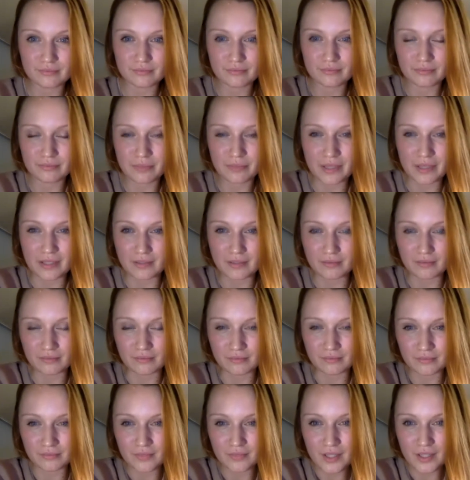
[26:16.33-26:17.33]
been
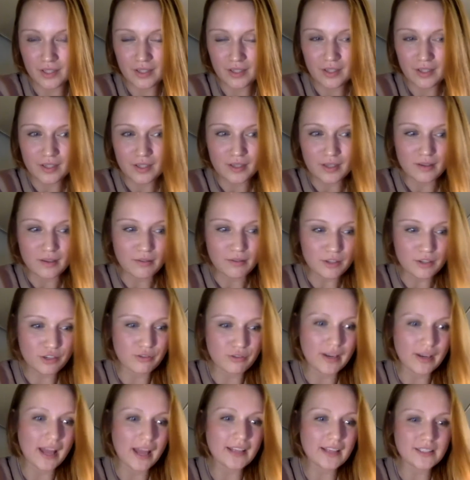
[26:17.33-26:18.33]

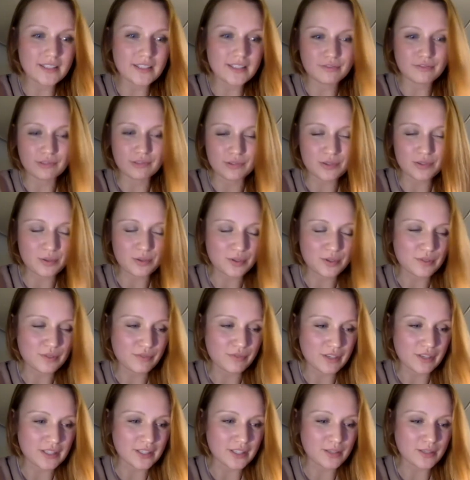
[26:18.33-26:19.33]
created for all sorts of
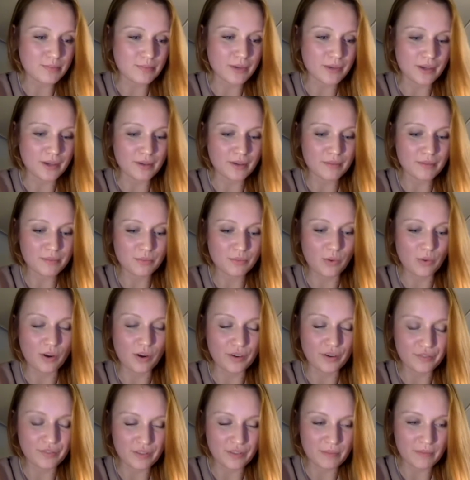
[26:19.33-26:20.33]
reasons, but one
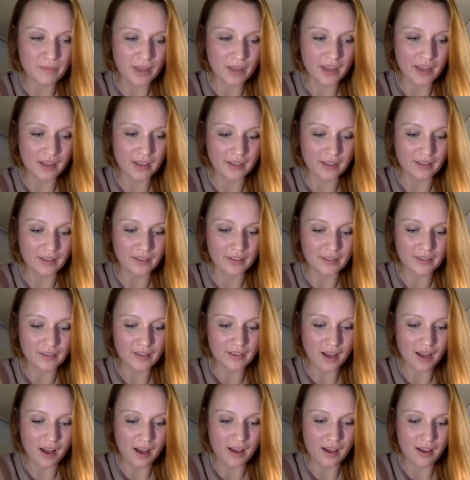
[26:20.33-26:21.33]
of them being
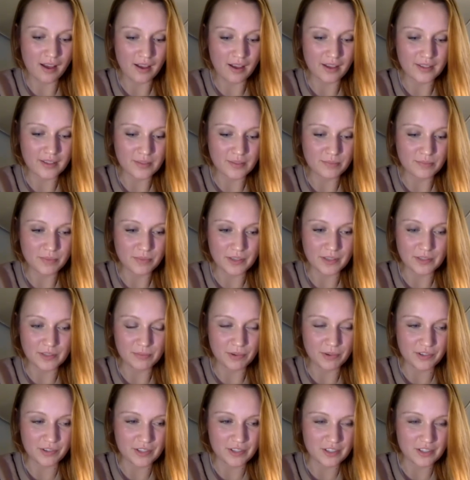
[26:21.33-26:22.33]
as
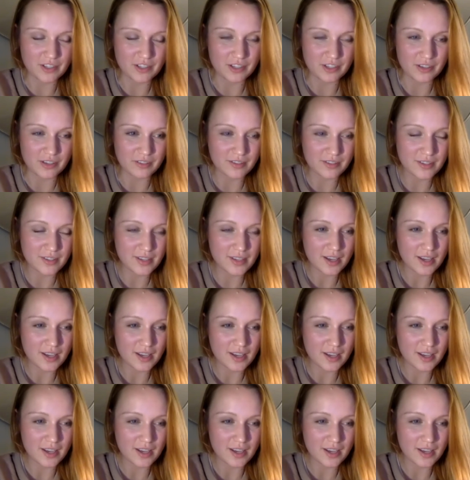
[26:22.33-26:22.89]
prostitutes.